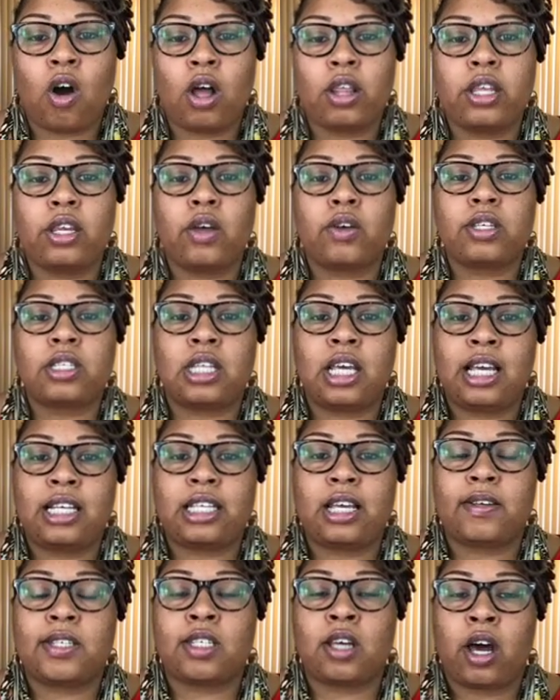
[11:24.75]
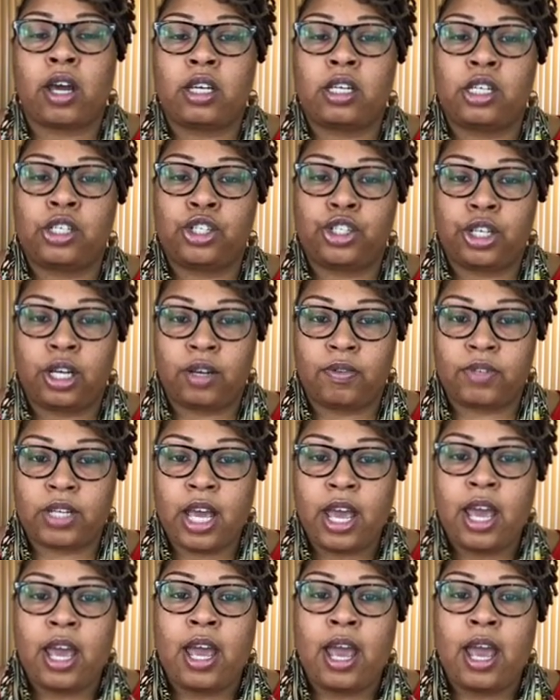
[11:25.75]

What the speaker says: all of those things have started to shift